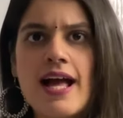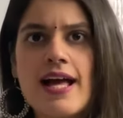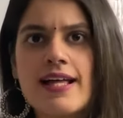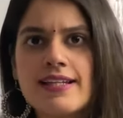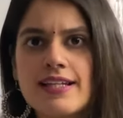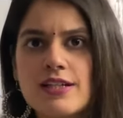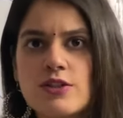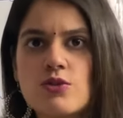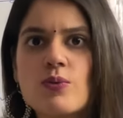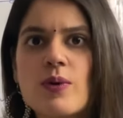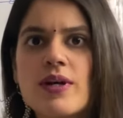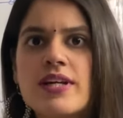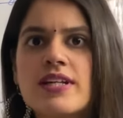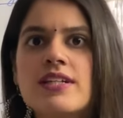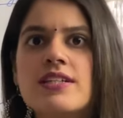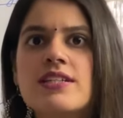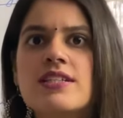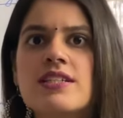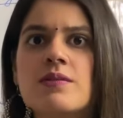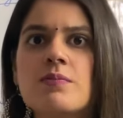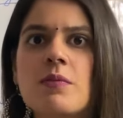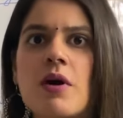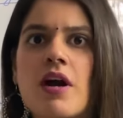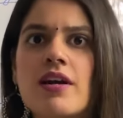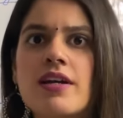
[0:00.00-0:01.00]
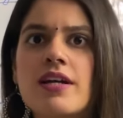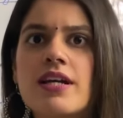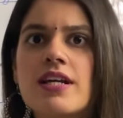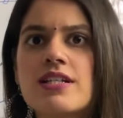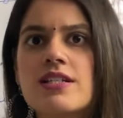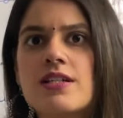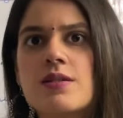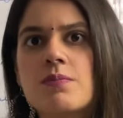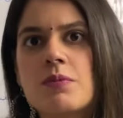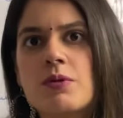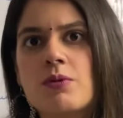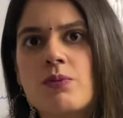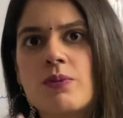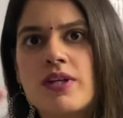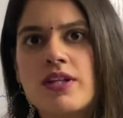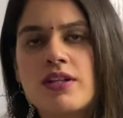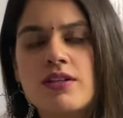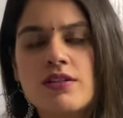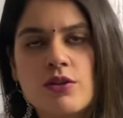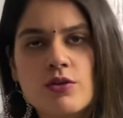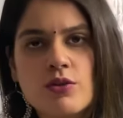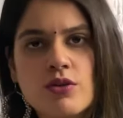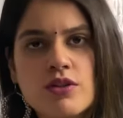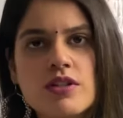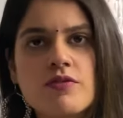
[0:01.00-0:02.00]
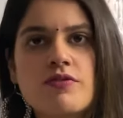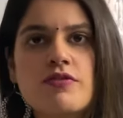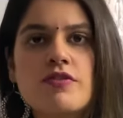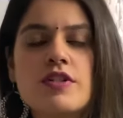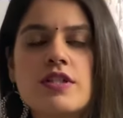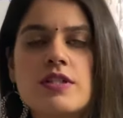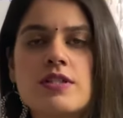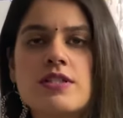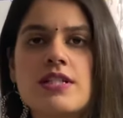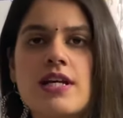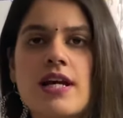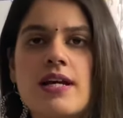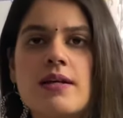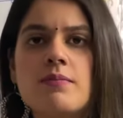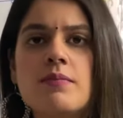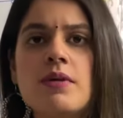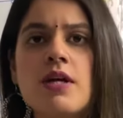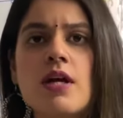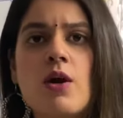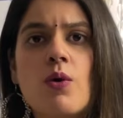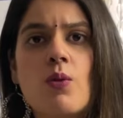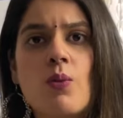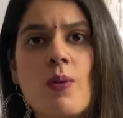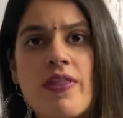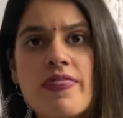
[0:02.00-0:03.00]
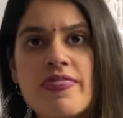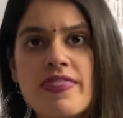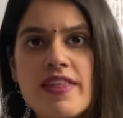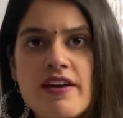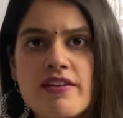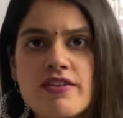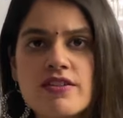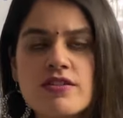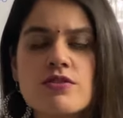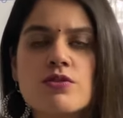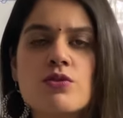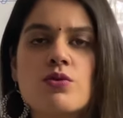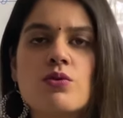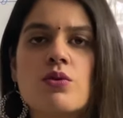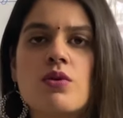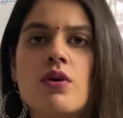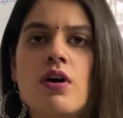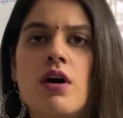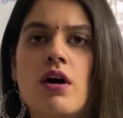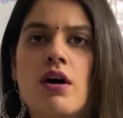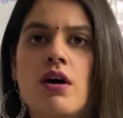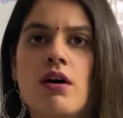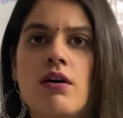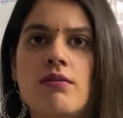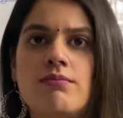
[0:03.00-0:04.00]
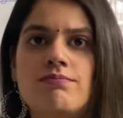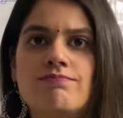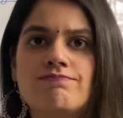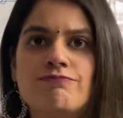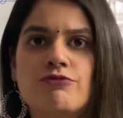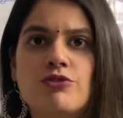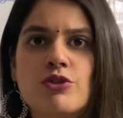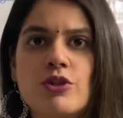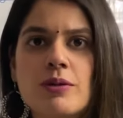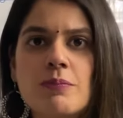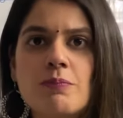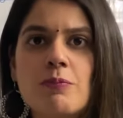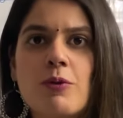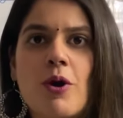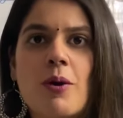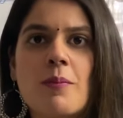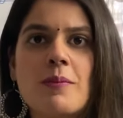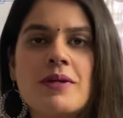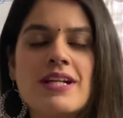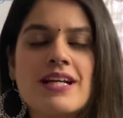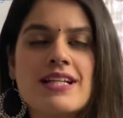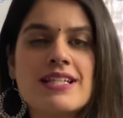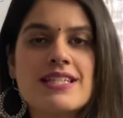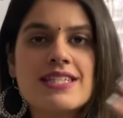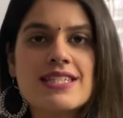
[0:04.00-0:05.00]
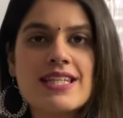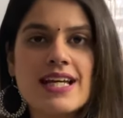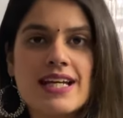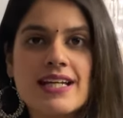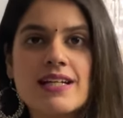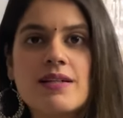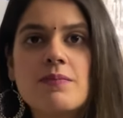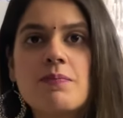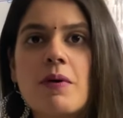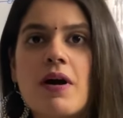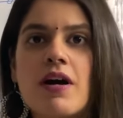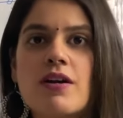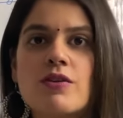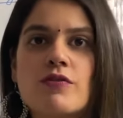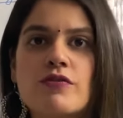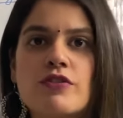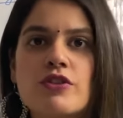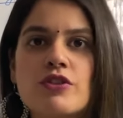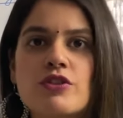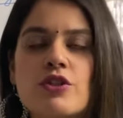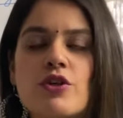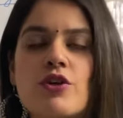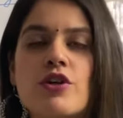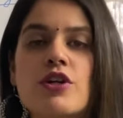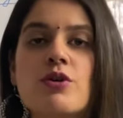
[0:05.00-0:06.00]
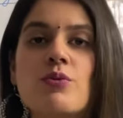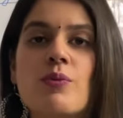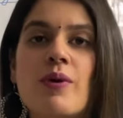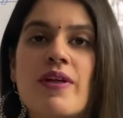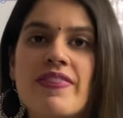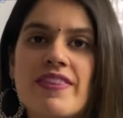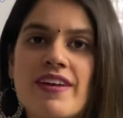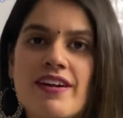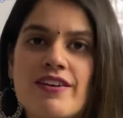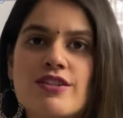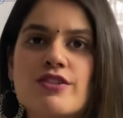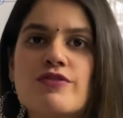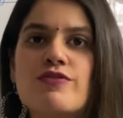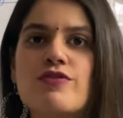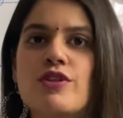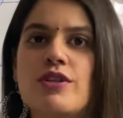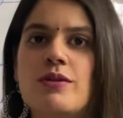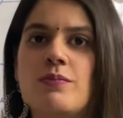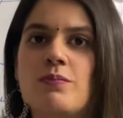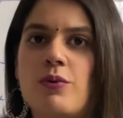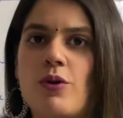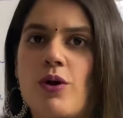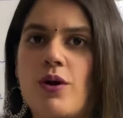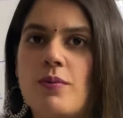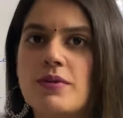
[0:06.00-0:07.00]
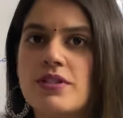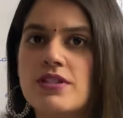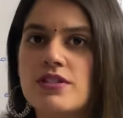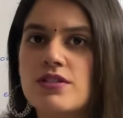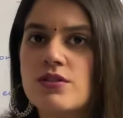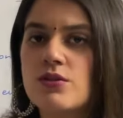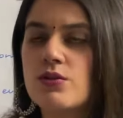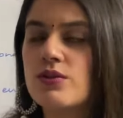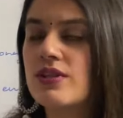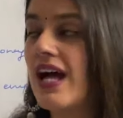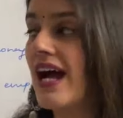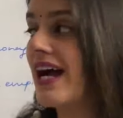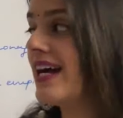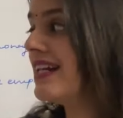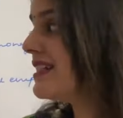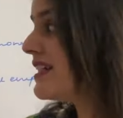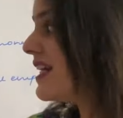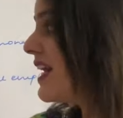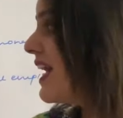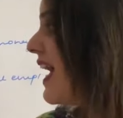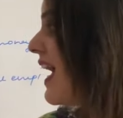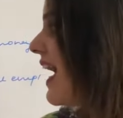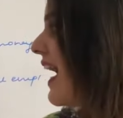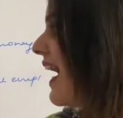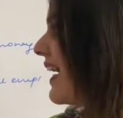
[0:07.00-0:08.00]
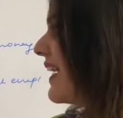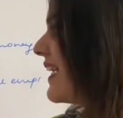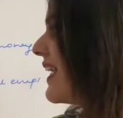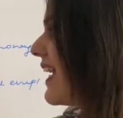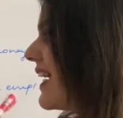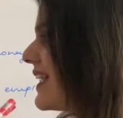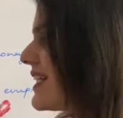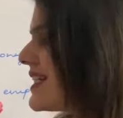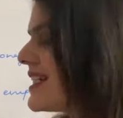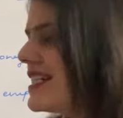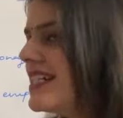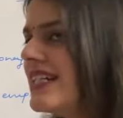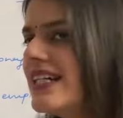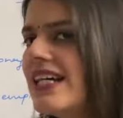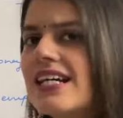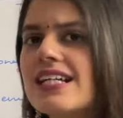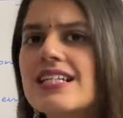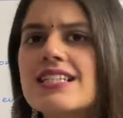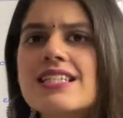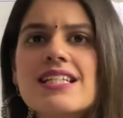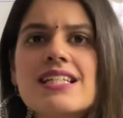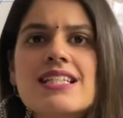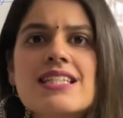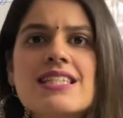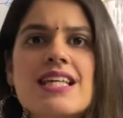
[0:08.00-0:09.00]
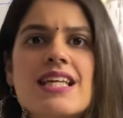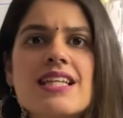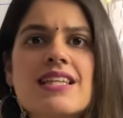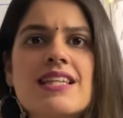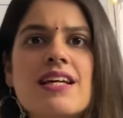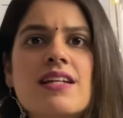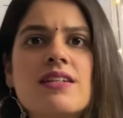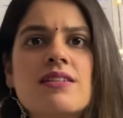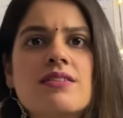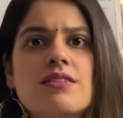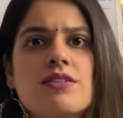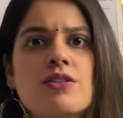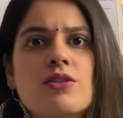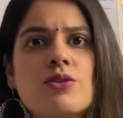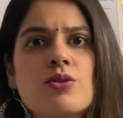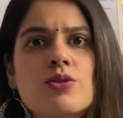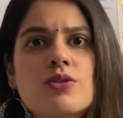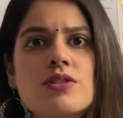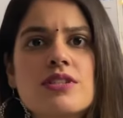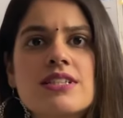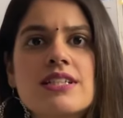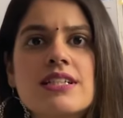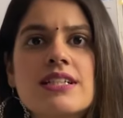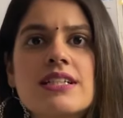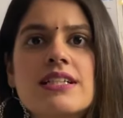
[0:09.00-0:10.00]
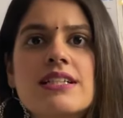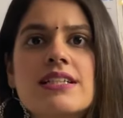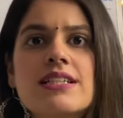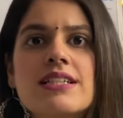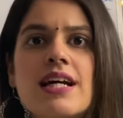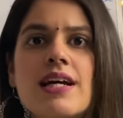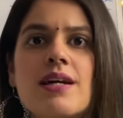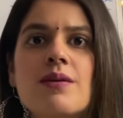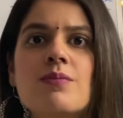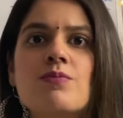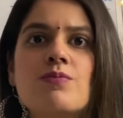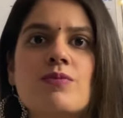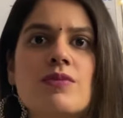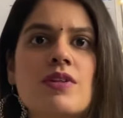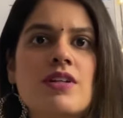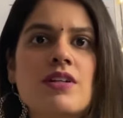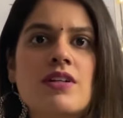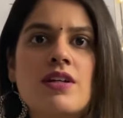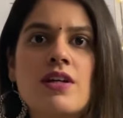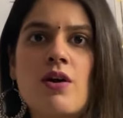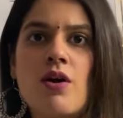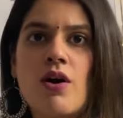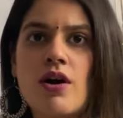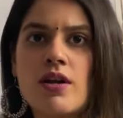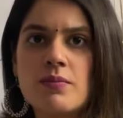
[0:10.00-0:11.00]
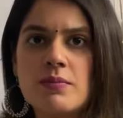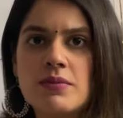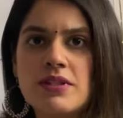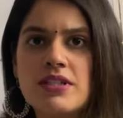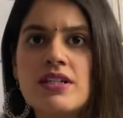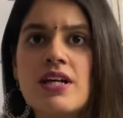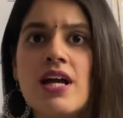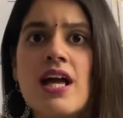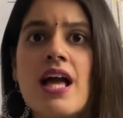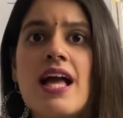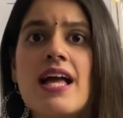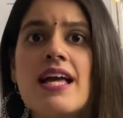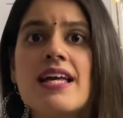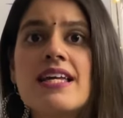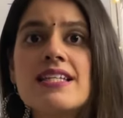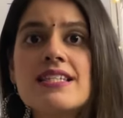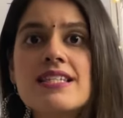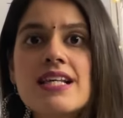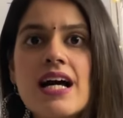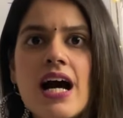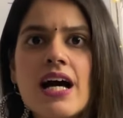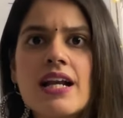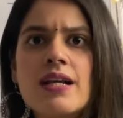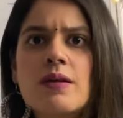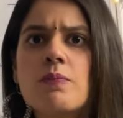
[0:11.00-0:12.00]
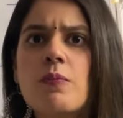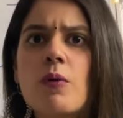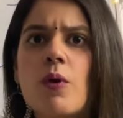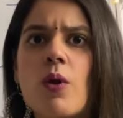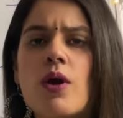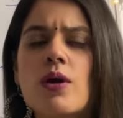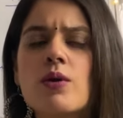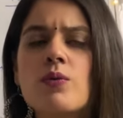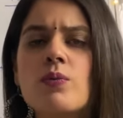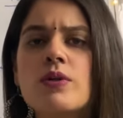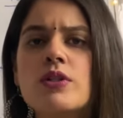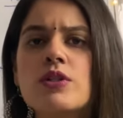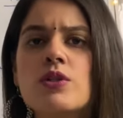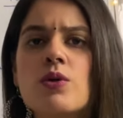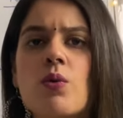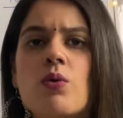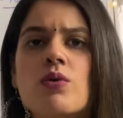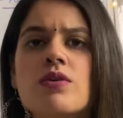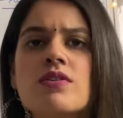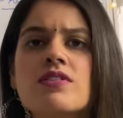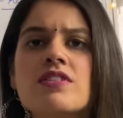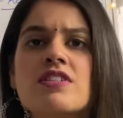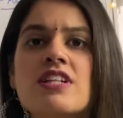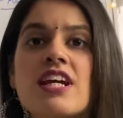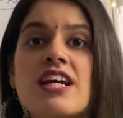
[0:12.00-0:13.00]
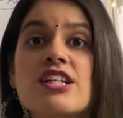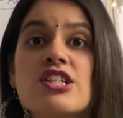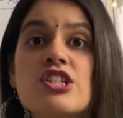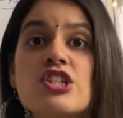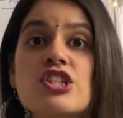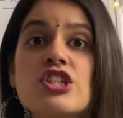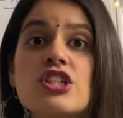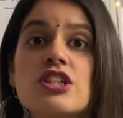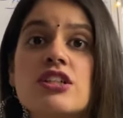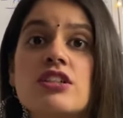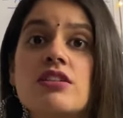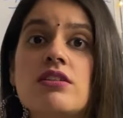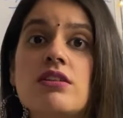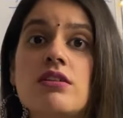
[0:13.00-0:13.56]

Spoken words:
And that's why he demarcated between, you know, the first time when there is no full employment and second part of the theory when there is full employment. So that. And lastly, guys, he said that, you know, till the time the economy is unemployed, we don't danger